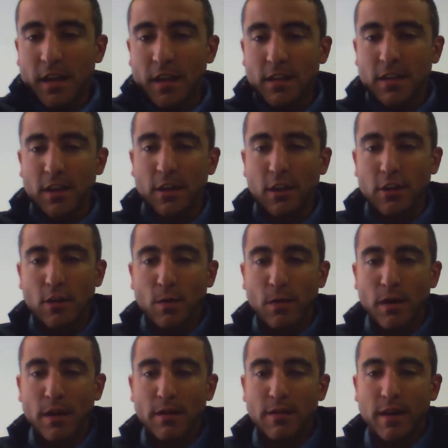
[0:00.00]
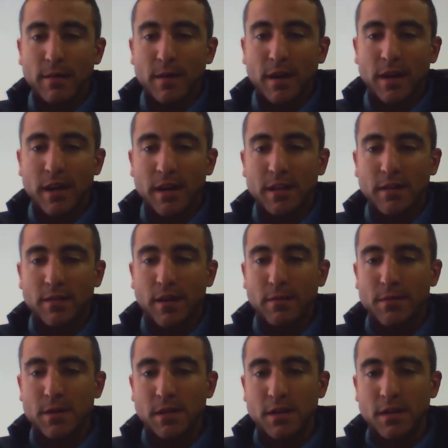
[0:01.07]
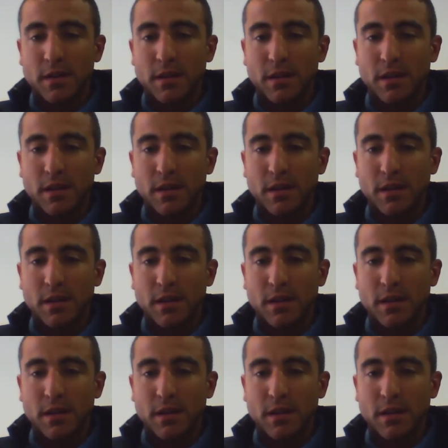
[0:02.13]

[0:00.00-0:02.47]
Is there also a way of having a negative option?